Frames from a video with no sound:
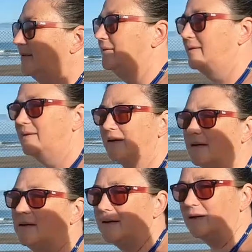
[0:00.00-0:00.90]
the strip in
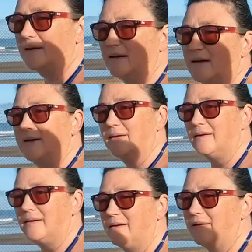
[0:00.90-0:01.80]
their cars
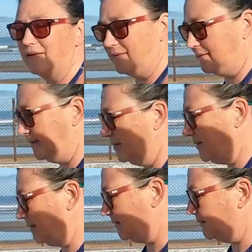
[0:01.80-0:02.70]
where we're
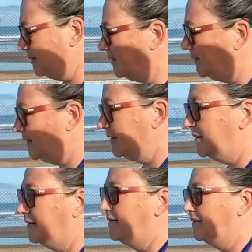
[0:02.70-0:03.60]
parked.
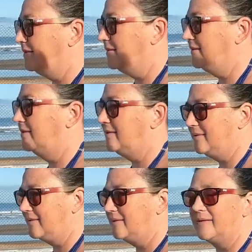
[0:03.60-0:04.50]
So, really odd
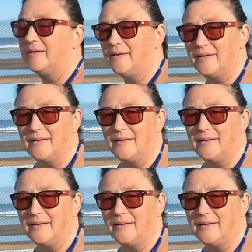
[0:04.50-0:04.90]
little town.